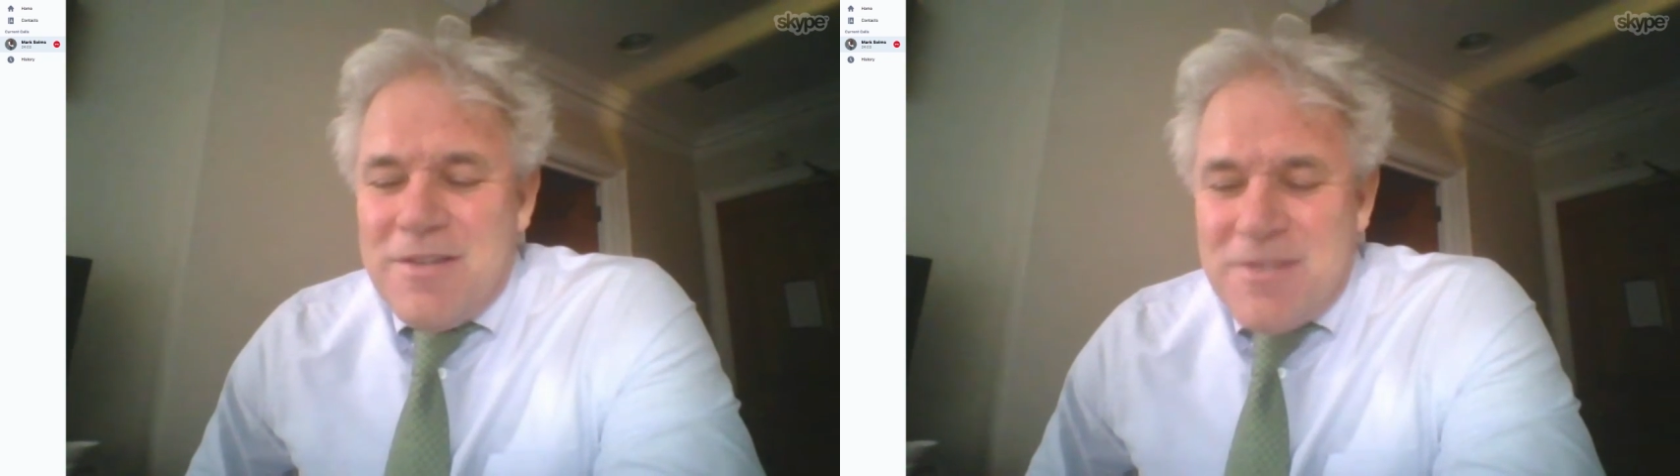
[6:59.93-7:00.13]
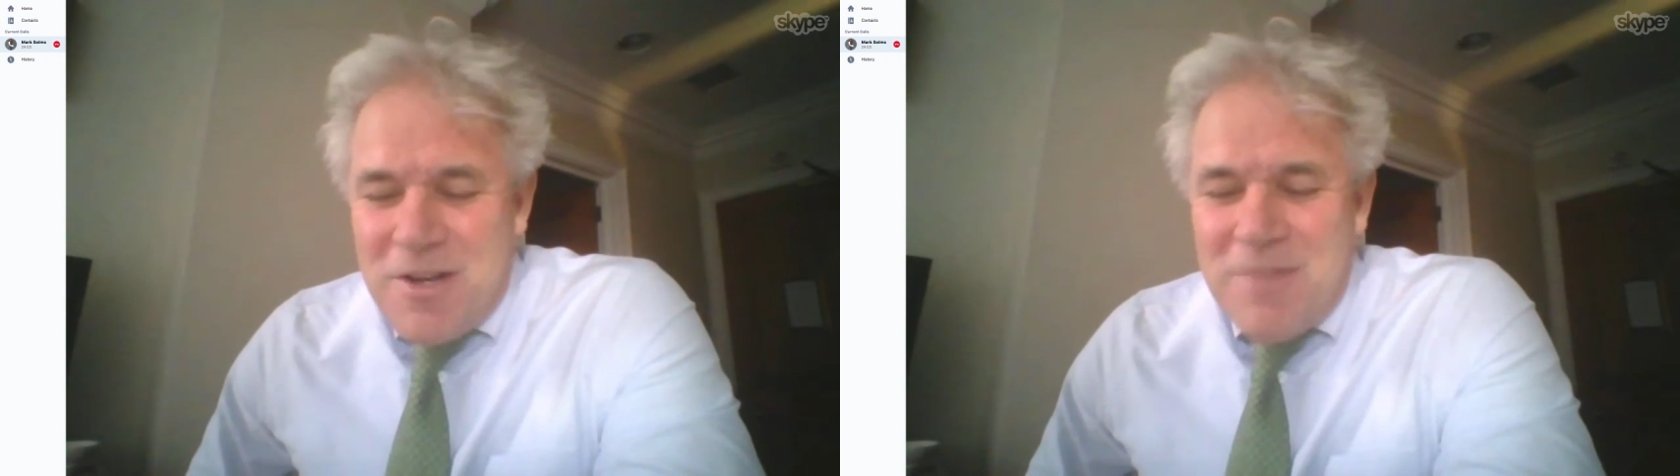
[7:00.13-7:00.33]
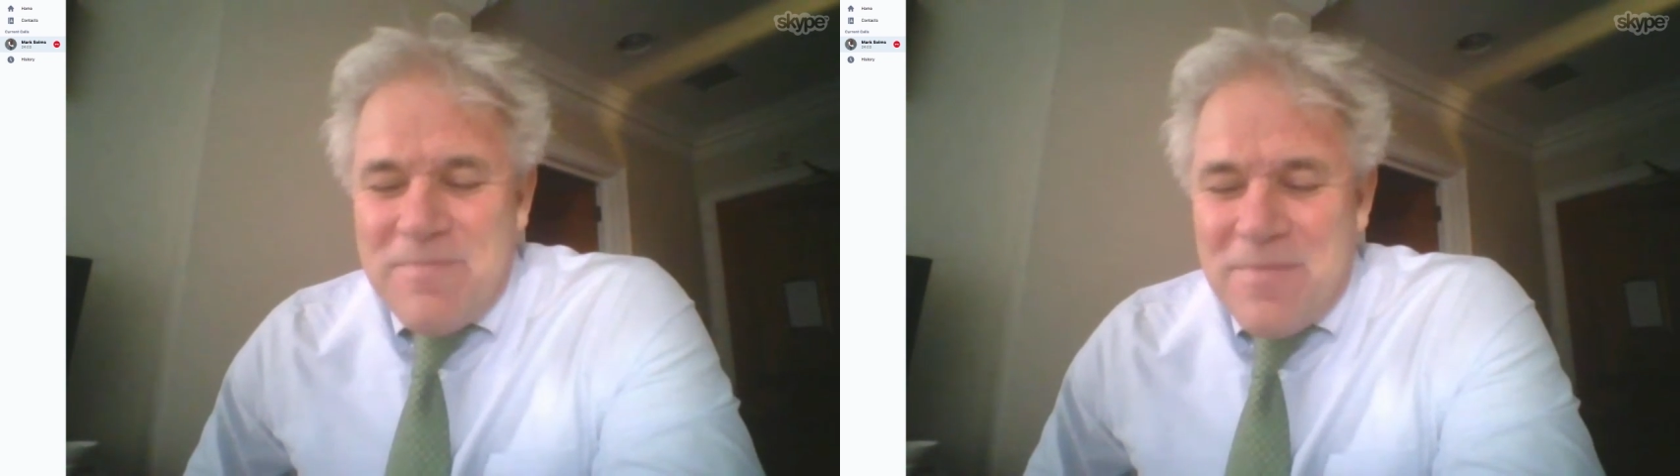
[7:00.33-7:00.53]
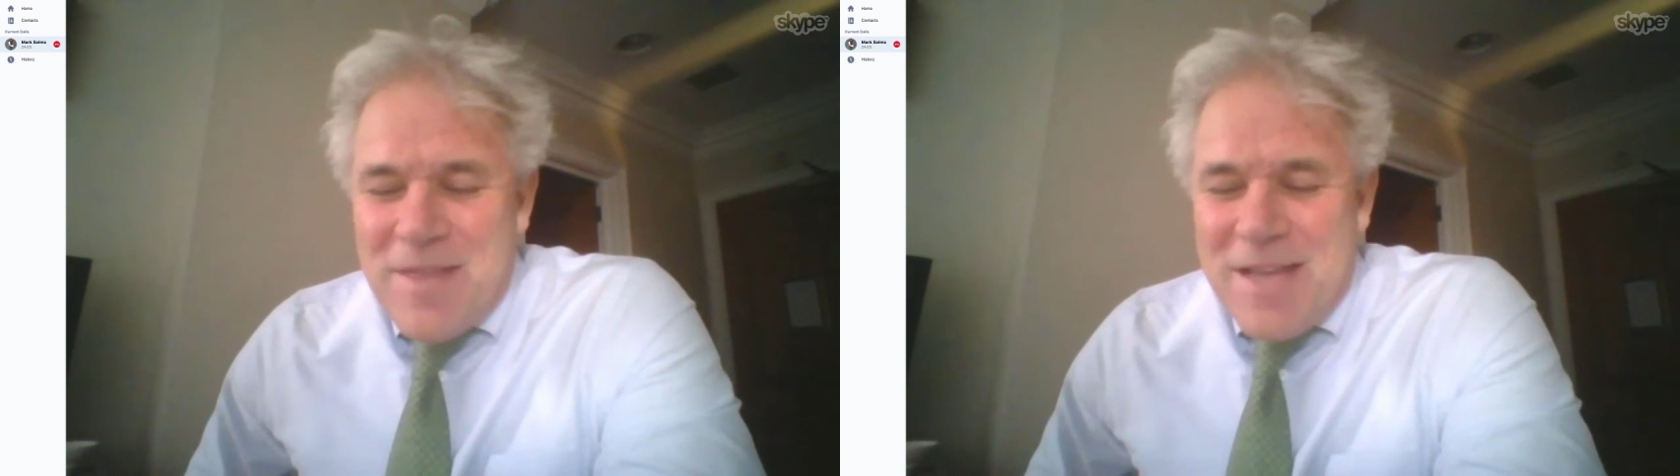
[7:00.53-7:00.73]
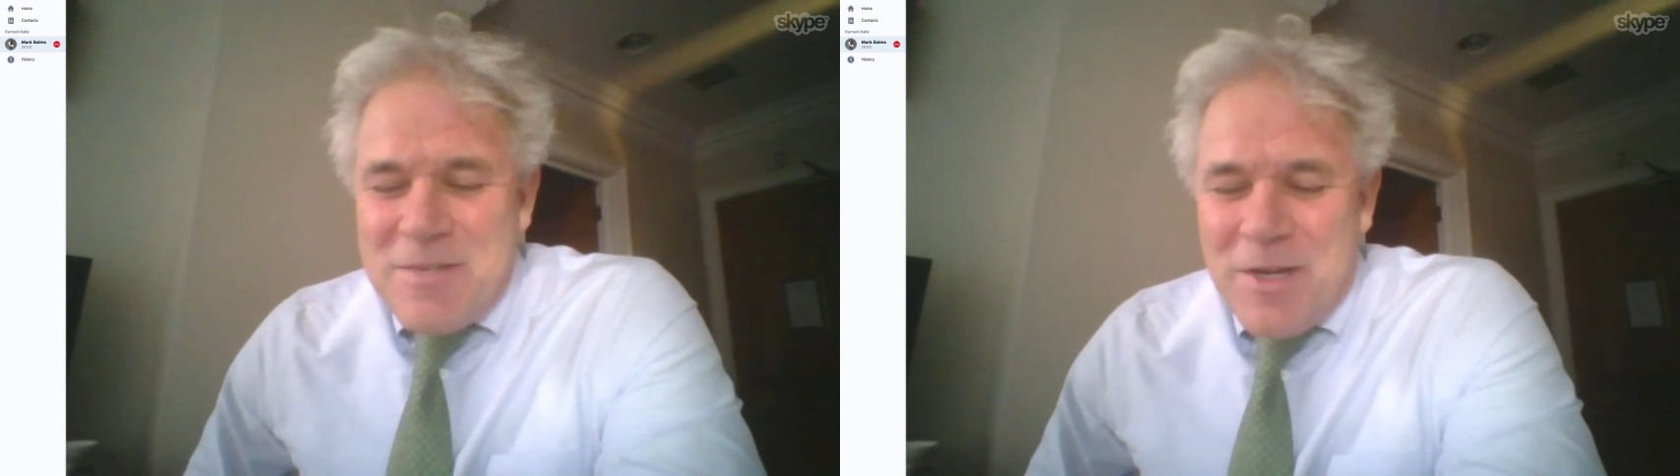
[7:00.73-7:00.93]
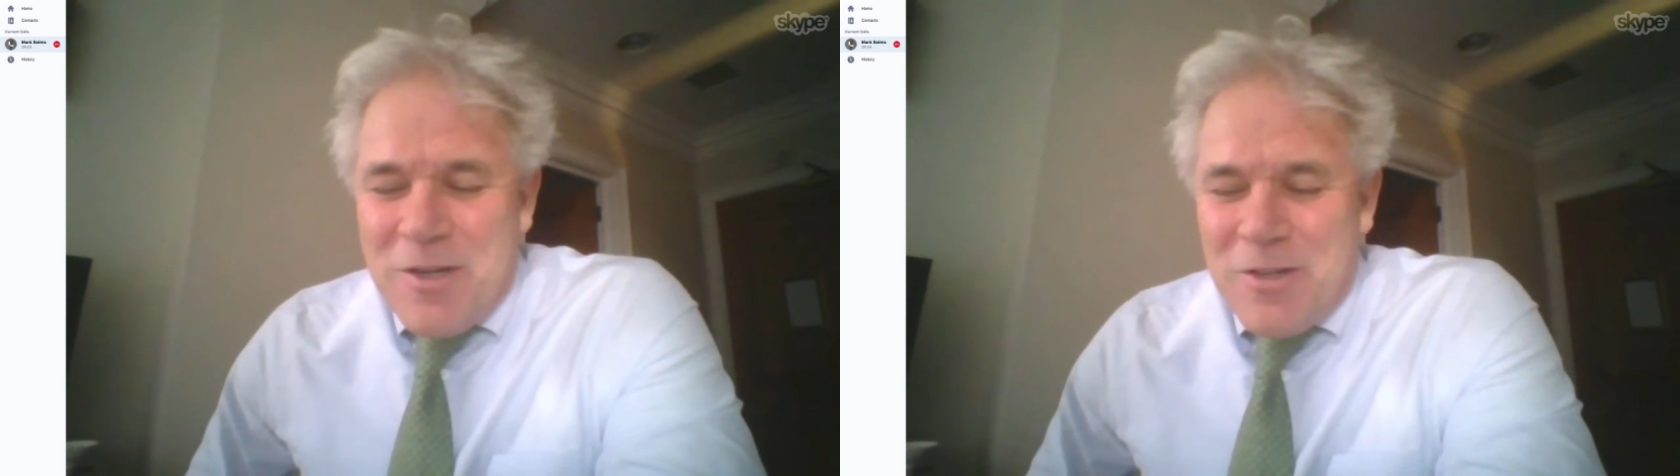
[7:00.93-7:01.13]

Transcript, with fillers: So that's my